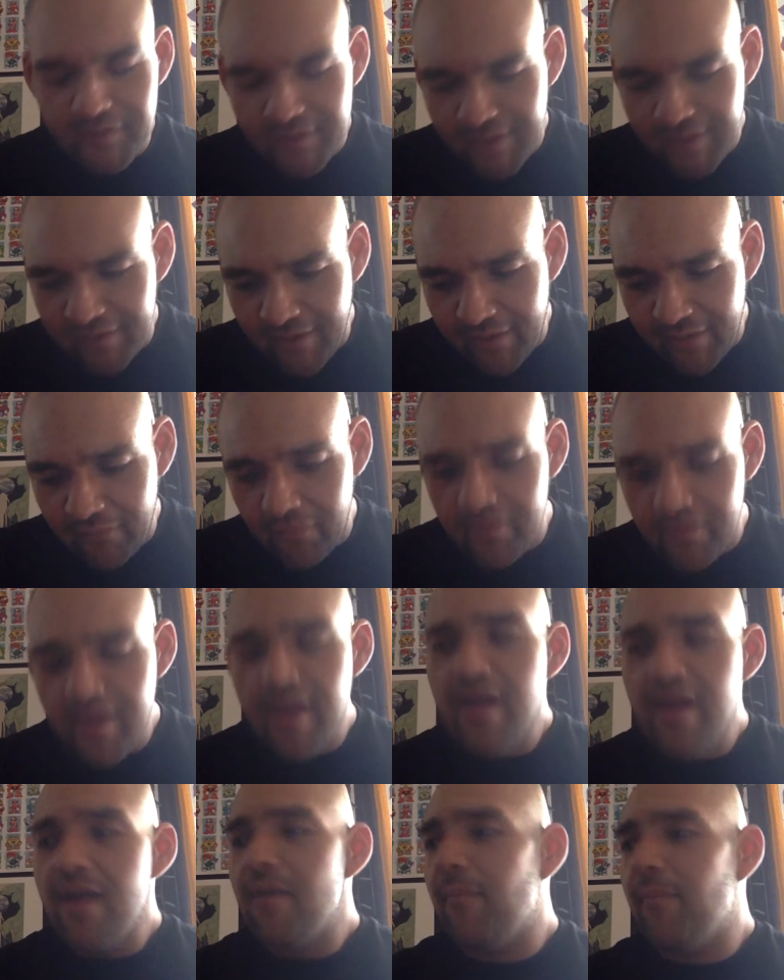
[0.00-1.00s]
level,
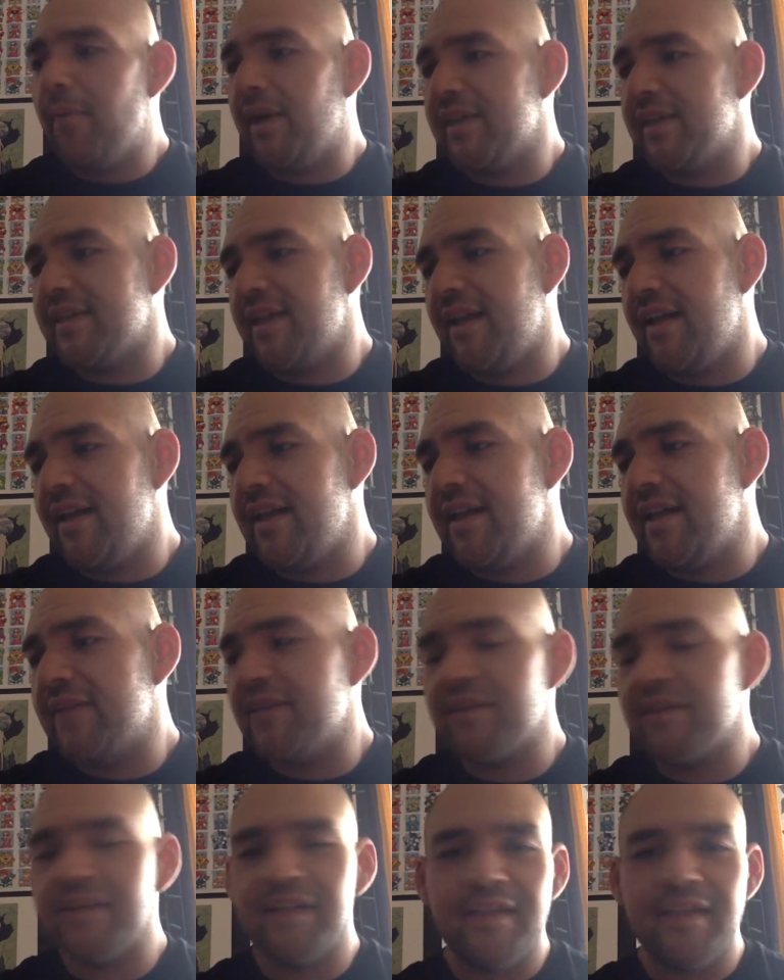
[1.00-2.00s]
but it's
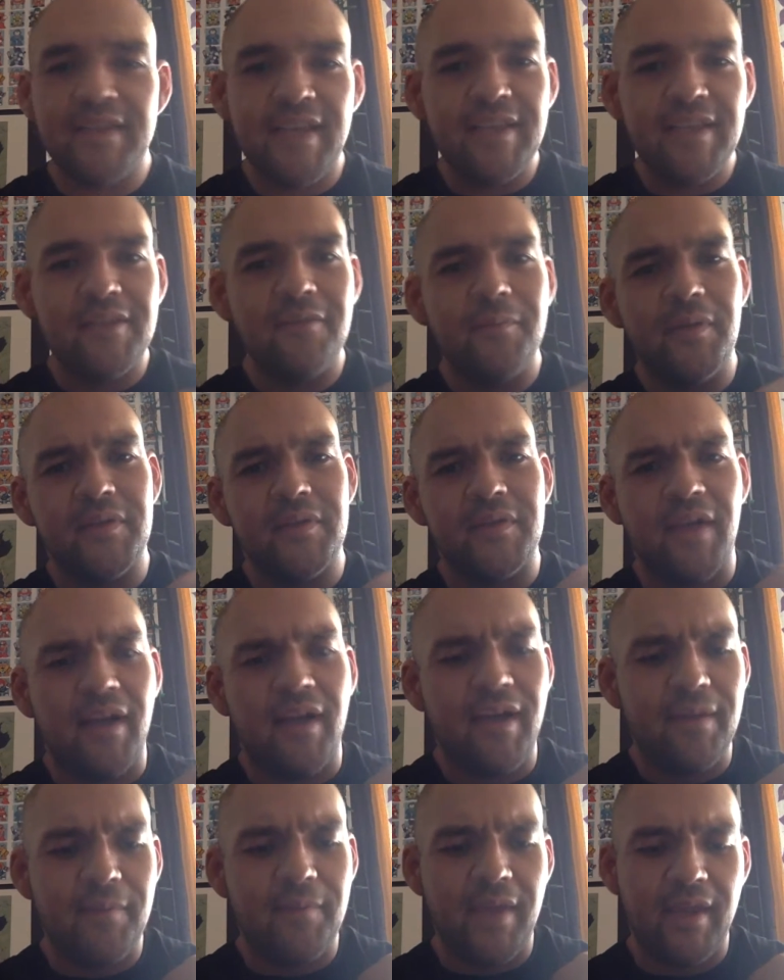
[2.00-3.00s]
just going to take too much
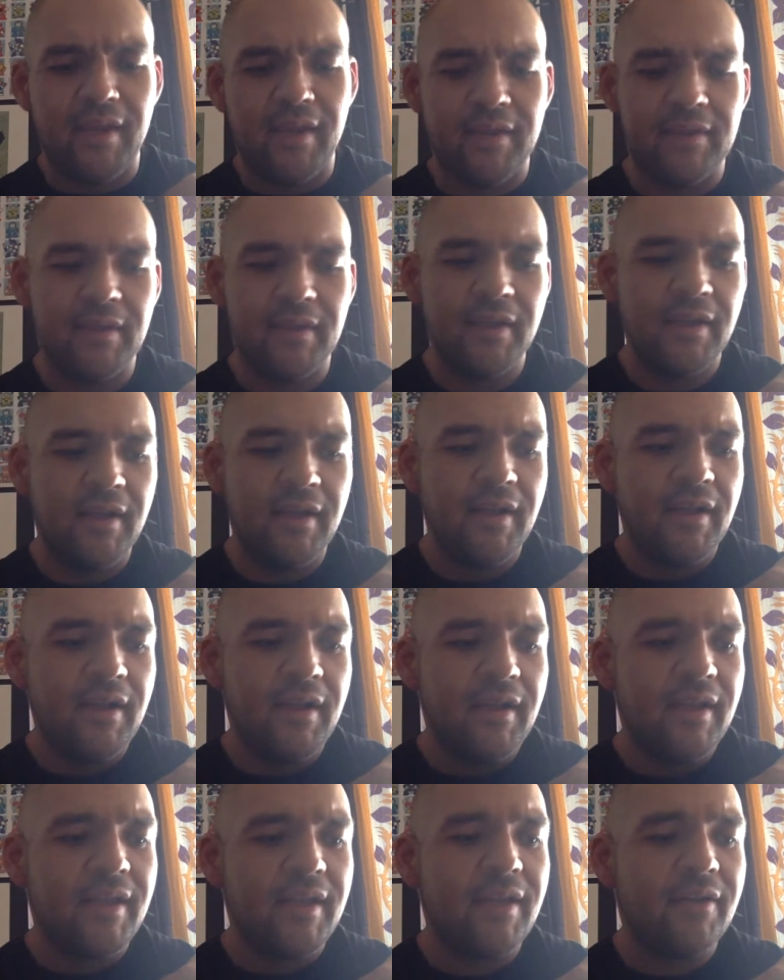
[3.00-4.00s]
time, and
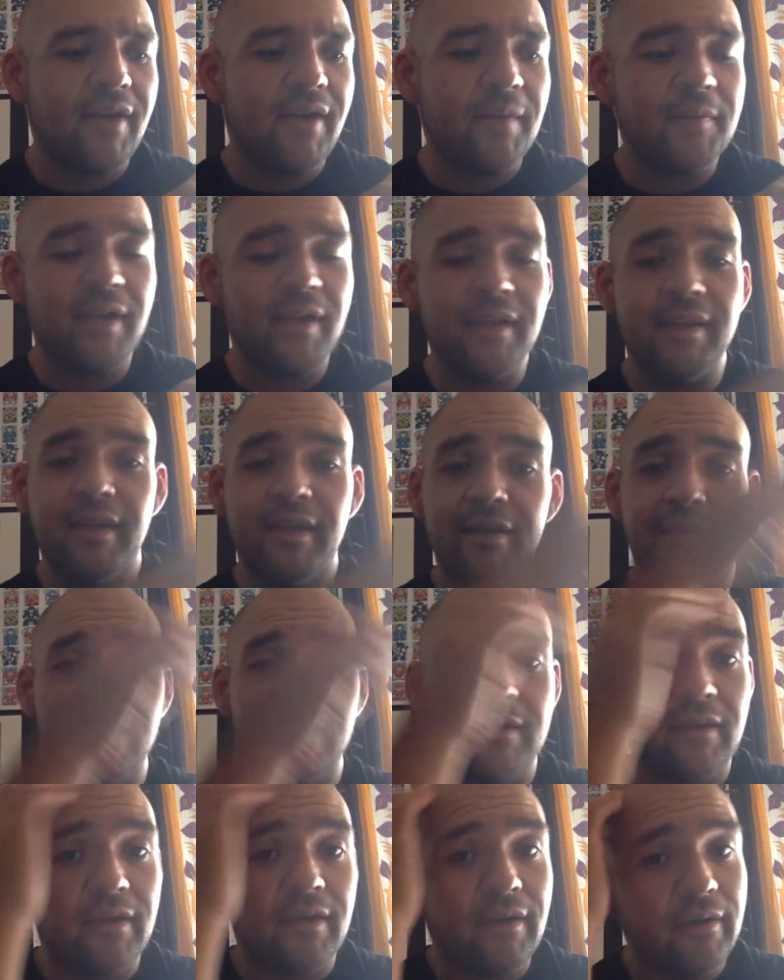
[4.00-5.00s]
I'm not getting
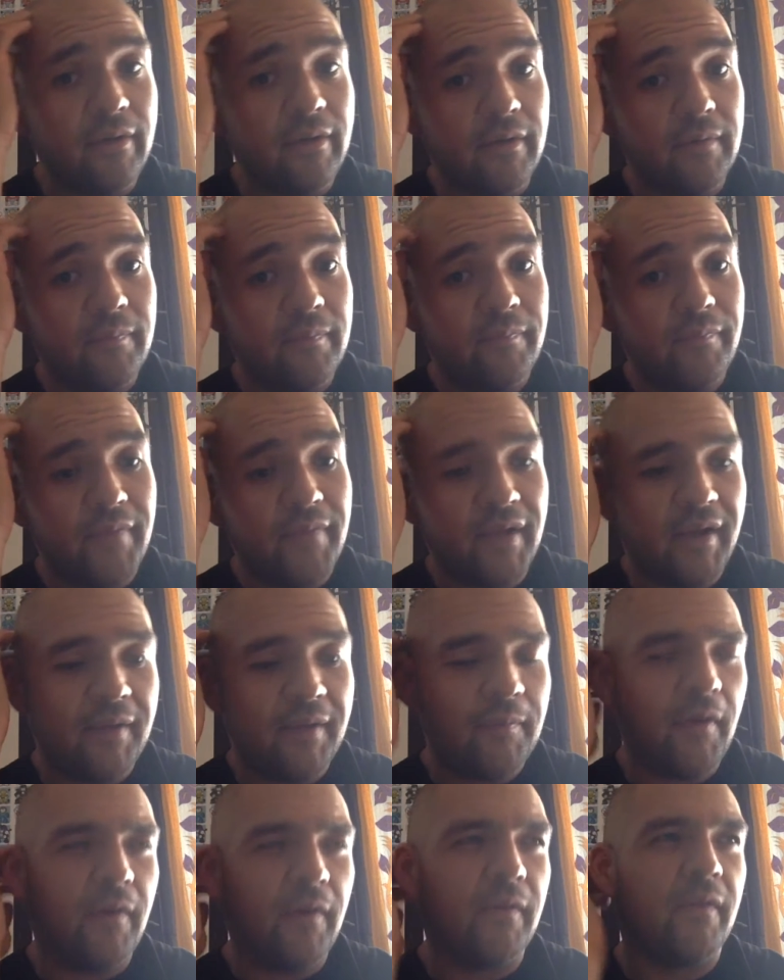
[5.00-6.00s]
any younger.
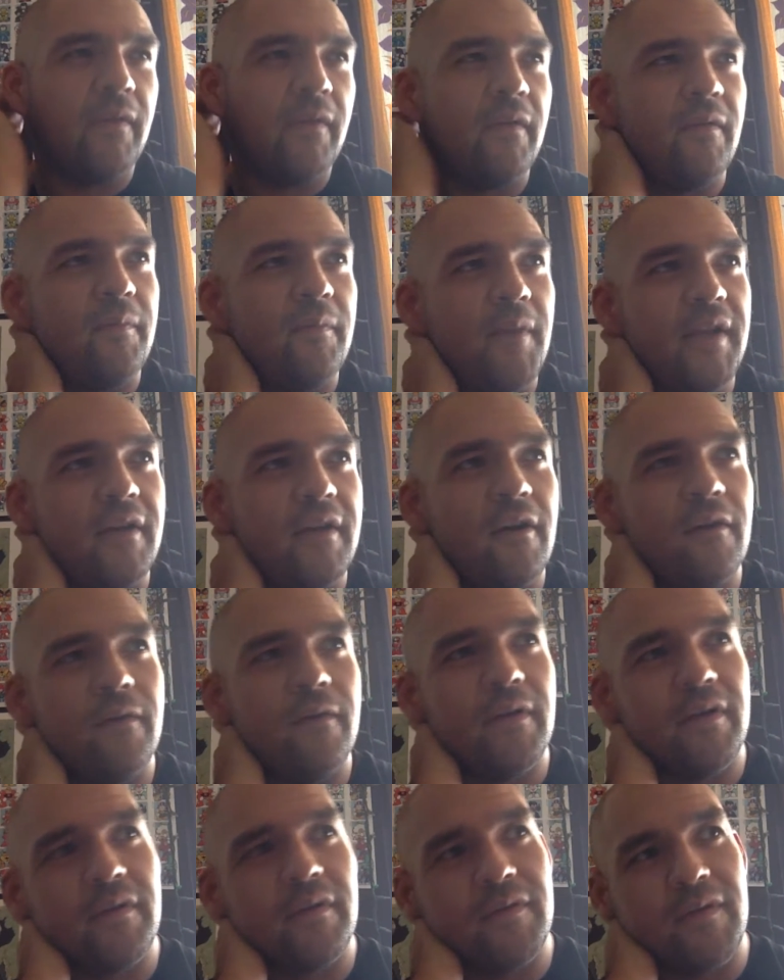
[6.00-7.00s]
Although my
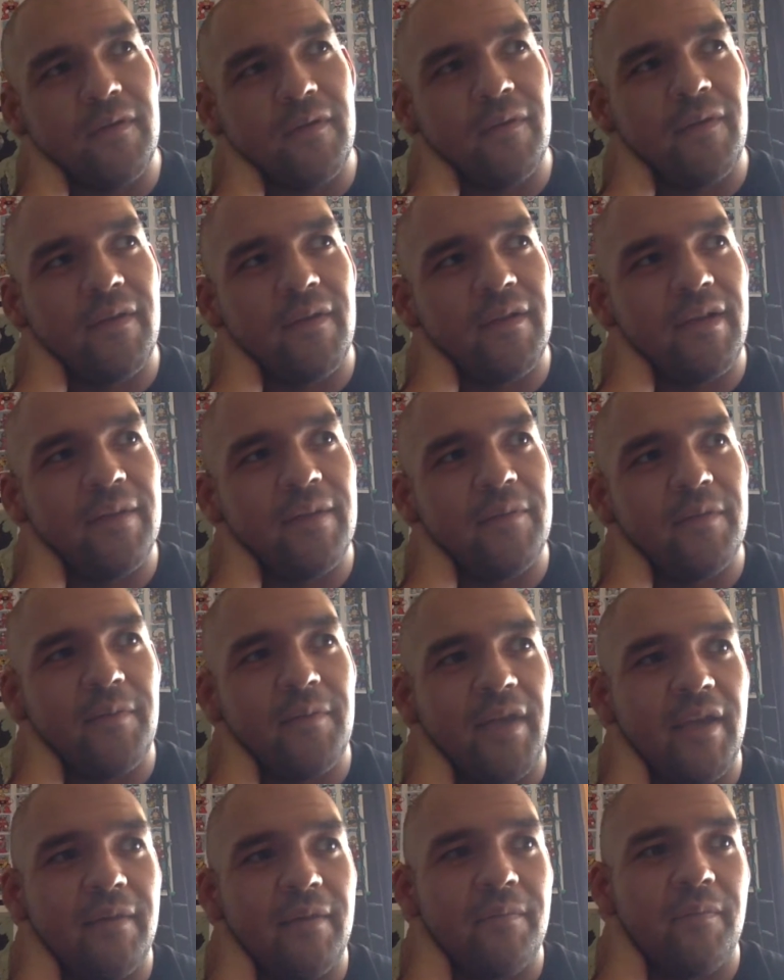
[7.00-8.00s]
coworkers do think I'm in
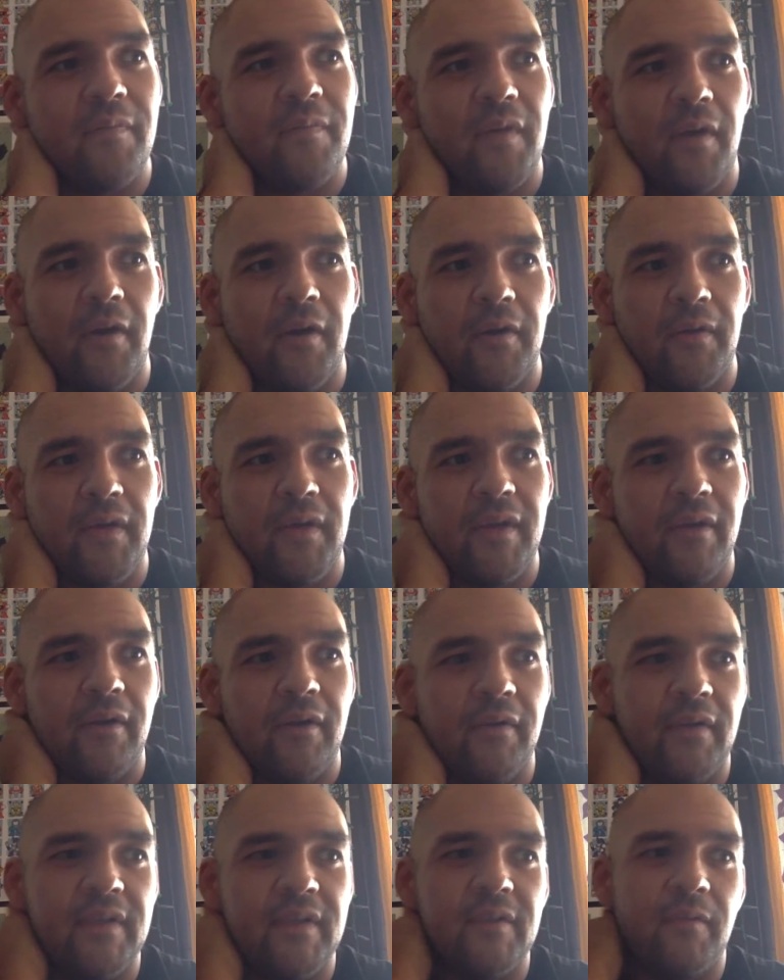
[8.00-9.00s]
my early
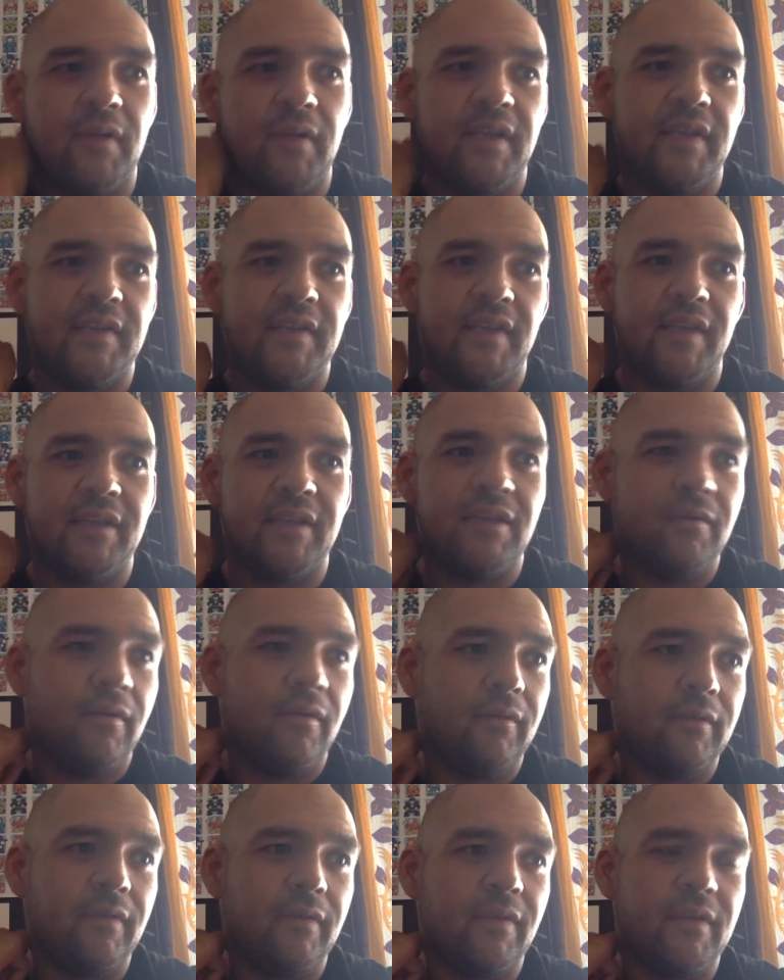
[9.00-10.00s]
20s, like no
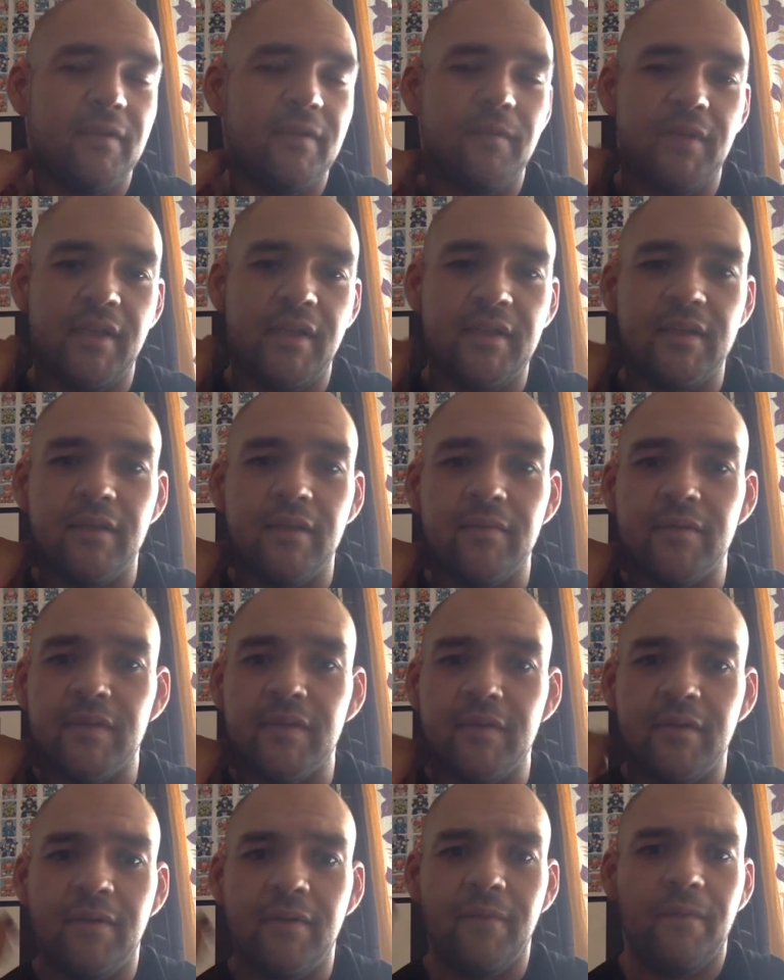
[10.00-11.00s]
older than 22.
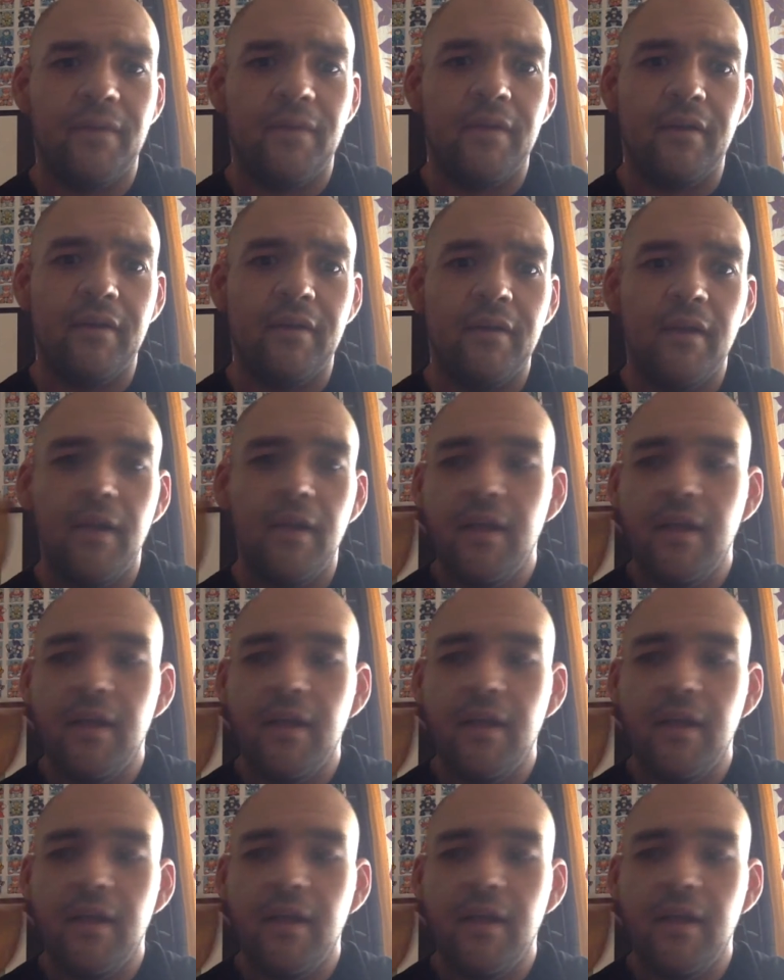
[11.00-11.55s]
So go figure.